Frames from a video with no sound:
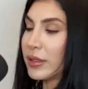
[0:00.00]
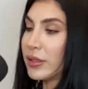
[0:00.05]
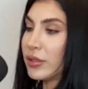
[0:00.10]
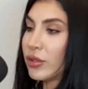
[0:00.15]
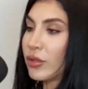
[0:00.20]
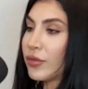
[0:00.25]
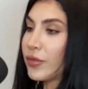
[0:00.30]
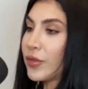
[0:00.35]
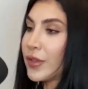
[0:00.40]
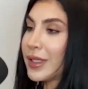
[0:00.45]

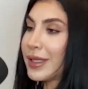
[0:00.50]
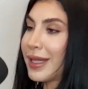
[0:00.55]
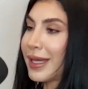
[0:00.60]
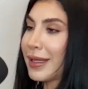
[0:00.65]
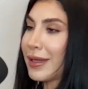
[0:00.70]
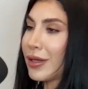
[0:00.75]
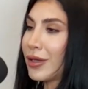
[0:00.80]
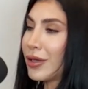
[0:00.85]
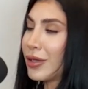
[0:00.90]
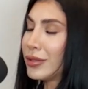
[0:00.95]
don't feel
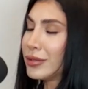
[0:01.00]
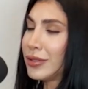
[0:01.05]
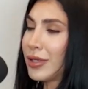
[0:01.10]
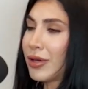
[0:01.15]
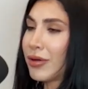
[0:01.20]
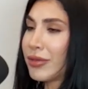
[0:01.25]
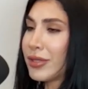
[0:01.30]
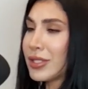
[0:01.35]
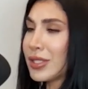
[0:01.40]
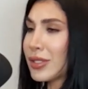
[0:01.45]
like, oh
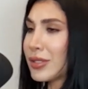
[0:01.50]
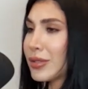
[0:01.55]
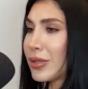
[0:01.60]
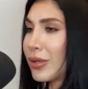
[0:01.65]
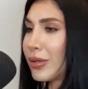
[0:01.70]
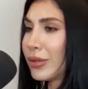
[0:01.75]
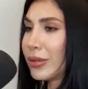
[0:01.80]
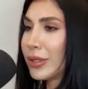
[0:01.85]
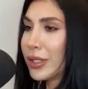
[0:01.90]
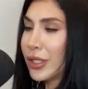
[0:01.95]
no, this is the
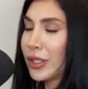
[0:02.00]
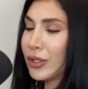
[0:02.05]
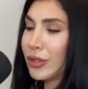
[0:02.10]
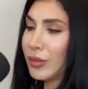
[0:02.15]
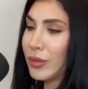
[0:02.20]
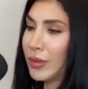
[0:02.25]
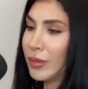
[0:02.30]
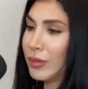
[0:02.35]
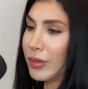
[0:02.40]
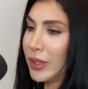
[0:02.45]
only
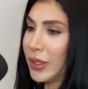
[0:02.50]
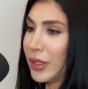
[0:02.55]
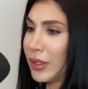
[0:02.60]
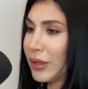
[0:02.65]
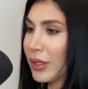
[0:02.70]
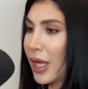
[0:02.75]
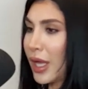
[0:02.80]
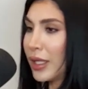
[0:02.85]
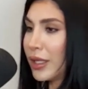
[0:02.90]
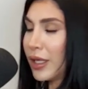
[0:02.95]
human
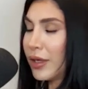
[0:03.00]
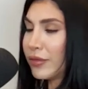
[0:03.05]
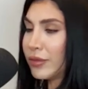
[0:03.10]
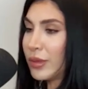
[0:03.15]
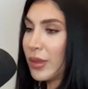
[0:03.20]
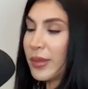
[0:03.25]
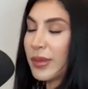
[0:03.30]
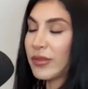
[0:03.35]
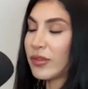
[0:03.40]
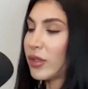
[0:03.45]
being that loved
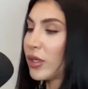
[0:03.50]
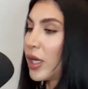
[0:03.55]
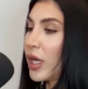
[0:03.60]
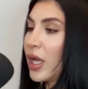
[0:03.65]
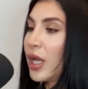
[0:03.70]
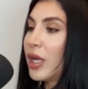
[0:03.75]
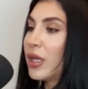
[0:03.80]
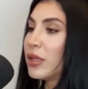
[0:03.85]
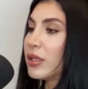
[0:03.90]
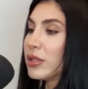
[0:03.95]
me before.
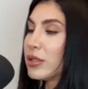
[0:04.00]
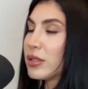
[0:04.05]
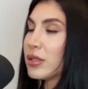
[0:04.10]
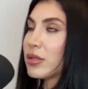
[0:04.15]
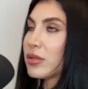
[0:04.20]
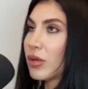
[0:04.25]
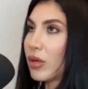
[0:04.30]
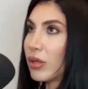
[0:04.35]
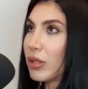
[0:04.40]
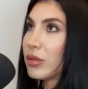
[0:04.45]
This
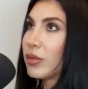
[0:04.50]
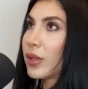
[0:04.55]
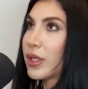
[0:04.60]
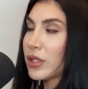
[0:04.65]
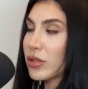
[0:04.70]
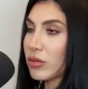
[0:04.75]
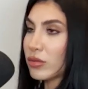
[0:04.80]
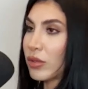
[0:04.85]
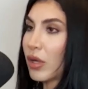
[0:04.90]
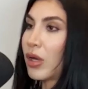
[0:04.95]
is
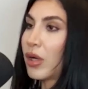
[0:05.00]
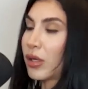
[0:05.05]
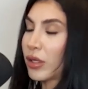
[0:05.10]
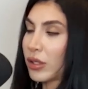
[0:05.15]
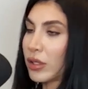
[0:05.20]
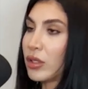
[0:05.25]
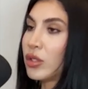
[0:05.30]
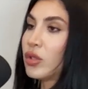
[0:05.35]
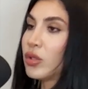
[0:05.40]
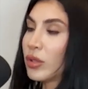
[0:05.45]
always
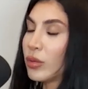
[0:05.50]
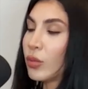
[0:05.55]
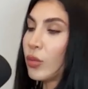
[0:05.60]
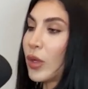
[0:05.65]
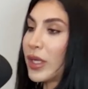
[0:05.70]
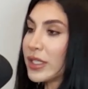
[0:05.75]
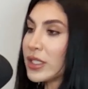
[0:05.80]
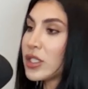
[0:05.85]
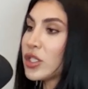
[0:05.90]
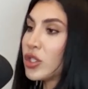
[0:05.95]
wrong.
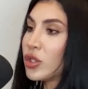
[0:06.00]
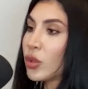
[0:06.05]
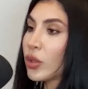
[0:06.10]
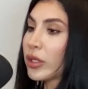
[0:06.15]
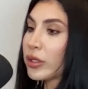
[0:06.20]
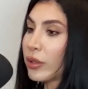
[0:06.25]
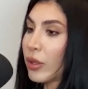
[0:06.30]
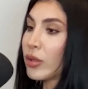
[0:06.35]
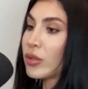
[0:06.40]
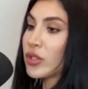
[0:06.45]
Once you
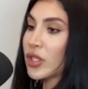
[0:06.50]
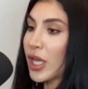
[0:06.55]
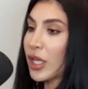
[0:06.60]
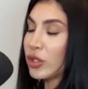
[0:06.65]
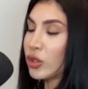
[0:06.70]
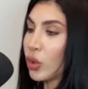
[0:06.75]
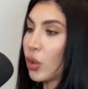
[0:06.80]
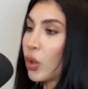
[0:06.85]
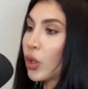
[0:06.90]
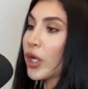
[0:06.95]
close a
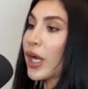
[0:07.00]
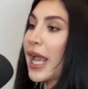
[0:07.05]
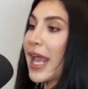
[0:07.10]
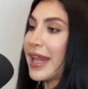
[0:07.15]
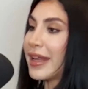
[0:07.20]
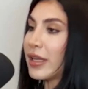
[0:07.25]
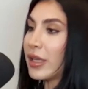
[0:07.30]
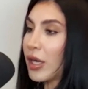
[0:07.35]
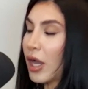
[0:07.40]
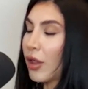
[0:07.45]
door,
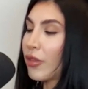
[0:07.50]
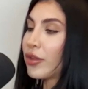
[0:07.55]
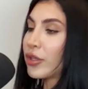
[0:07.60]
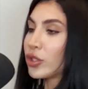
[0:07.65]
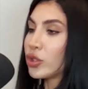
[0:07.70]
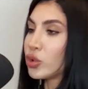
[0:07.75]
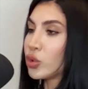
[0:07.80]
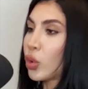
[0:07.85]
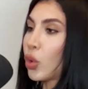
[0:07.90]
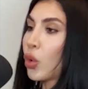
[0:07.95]
another
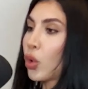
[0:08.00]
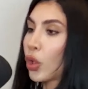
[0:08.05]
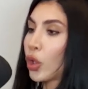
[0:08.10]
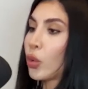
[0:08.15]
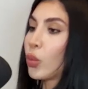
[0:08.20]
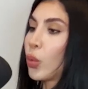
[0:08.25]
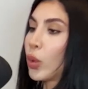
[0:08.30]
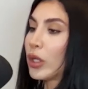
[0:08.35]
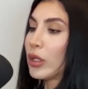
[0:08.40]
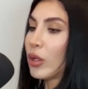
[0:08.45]

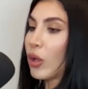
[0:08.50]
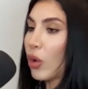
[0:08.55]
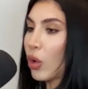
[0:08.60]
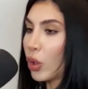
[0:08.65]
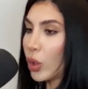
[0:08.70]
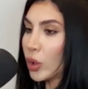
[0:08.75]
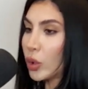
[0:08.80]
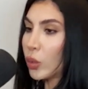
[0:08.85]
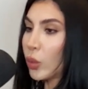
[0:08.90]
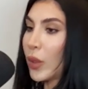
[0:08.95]
door will
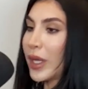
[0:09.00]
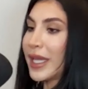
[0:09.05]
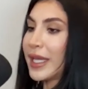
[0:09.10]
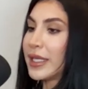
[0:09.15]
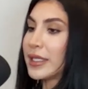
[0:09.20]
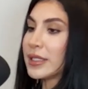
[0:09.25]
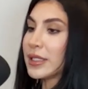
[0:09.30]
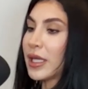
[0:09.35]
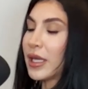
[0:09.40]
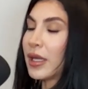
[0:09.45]

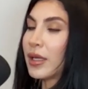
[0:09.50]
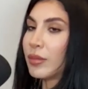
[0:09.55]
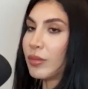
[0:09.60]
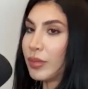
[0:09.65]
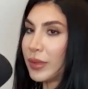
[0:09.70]
always be